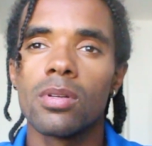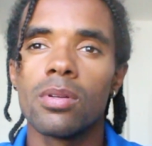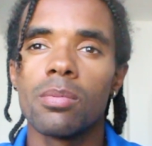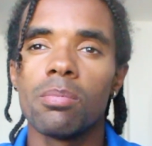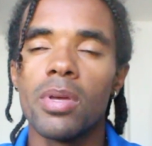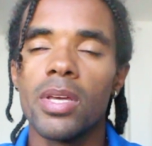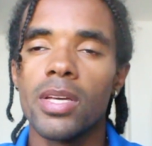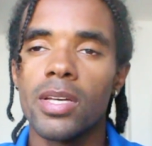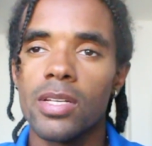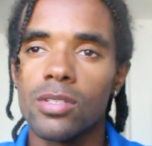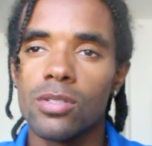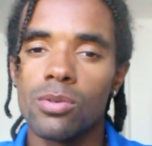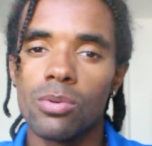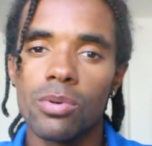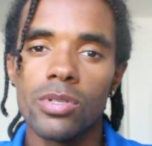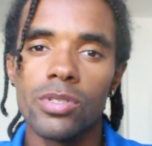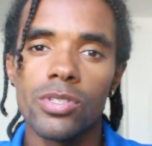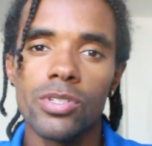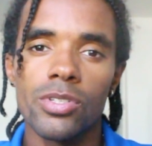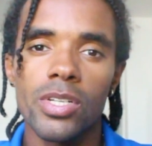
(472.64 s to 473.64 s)
make it
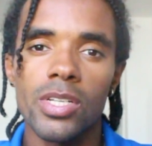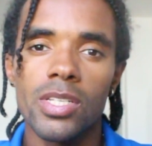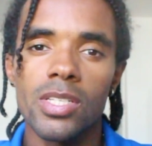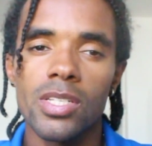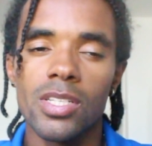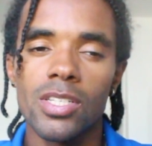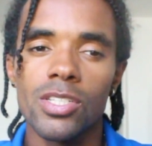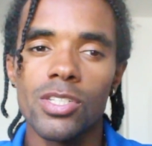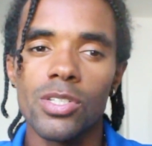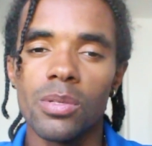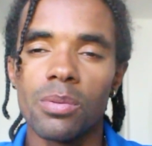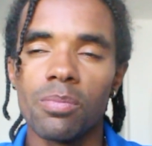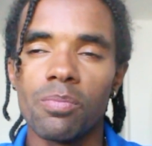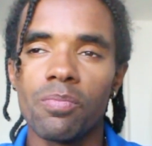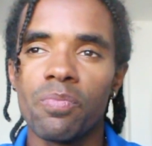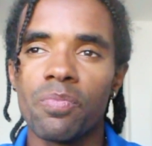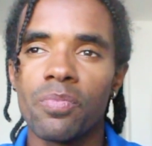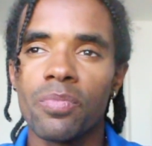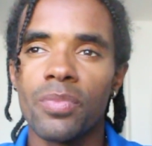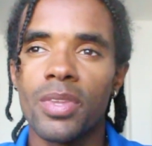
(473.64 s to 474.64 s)
towards your
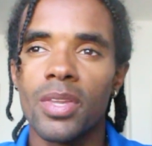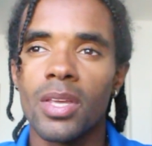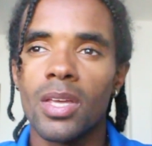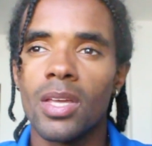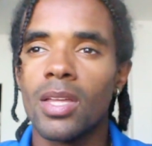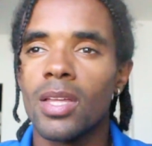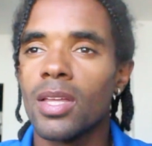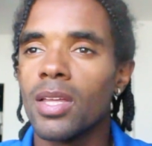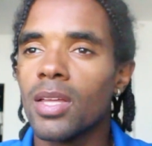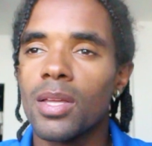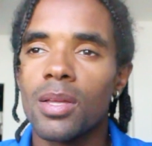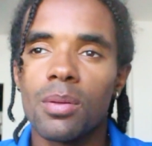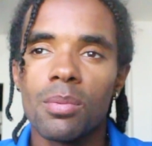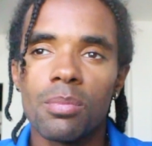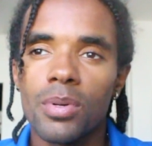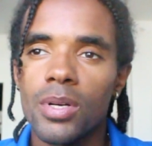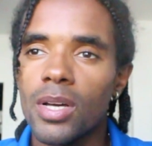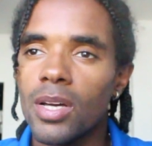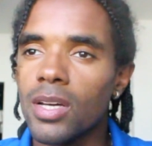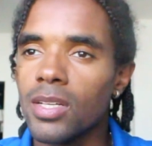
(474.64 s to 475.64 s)
destination.
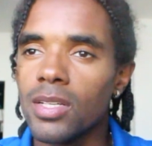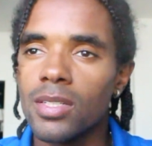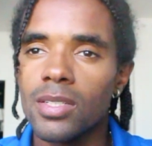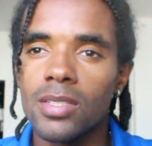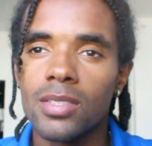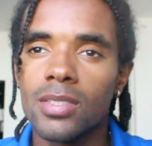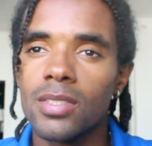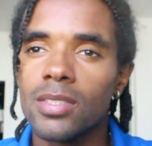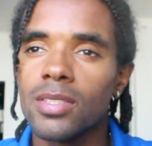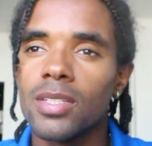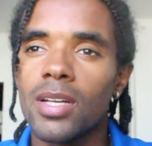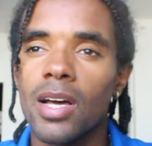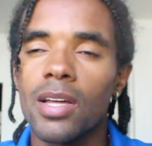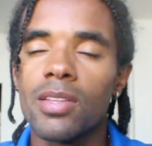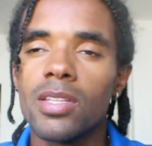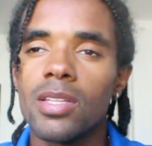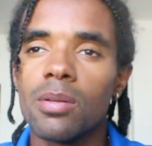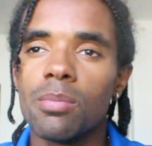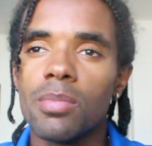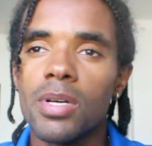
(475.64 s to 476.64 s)
But I
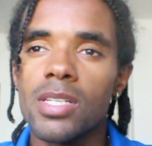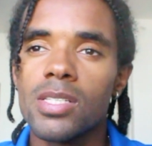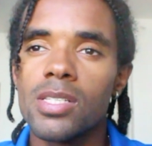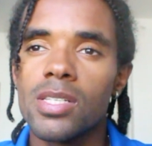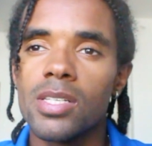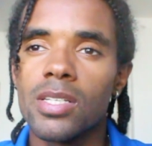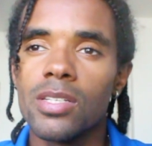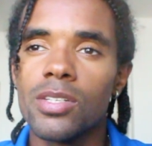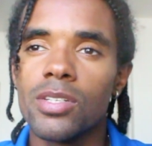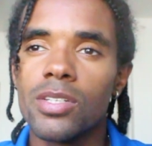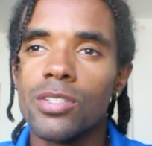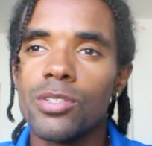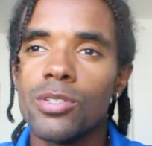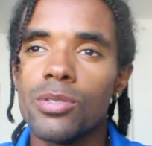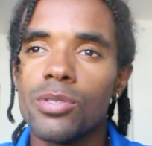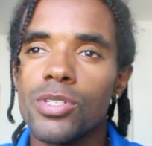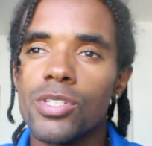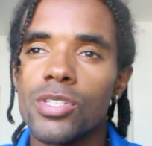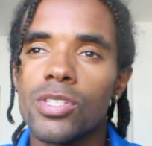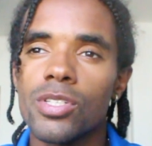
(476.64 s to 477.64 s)
think the best thing you can do
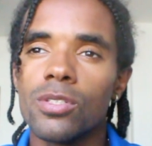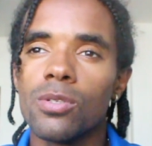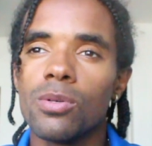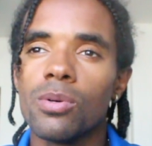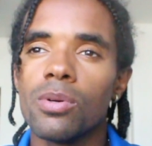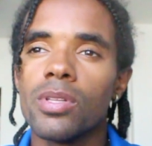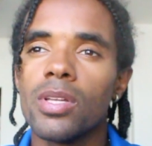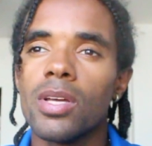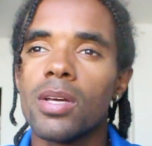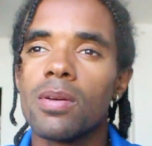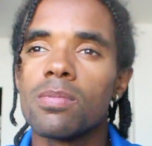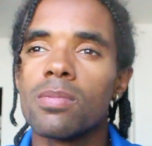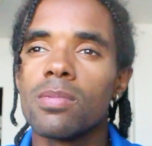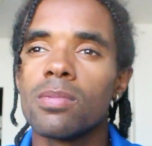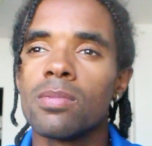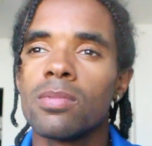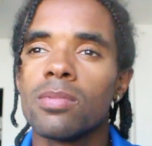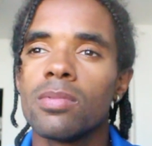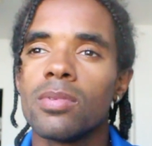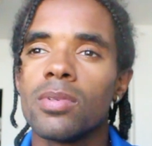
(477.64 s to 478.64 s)
is just ignore
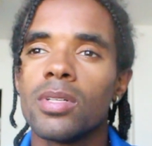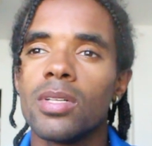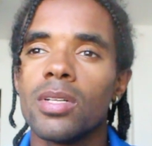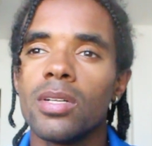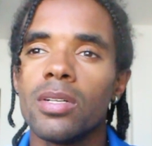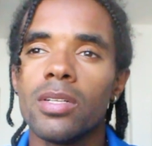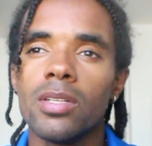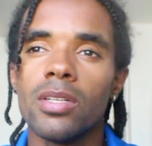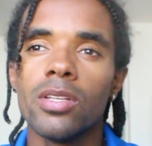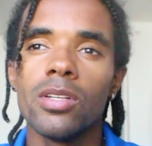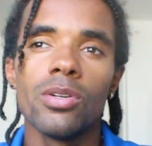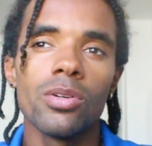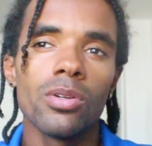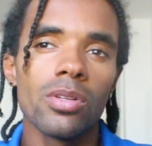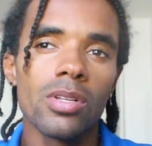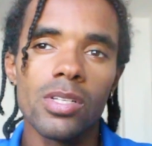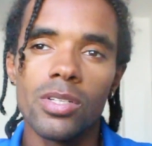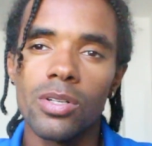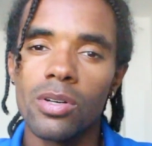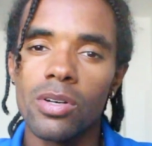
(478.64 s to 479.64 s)
them.
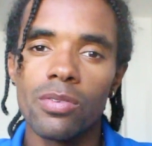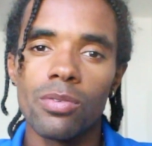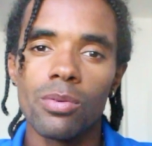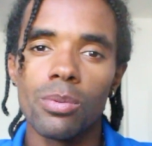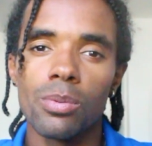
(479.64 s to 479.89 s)
Literally don't even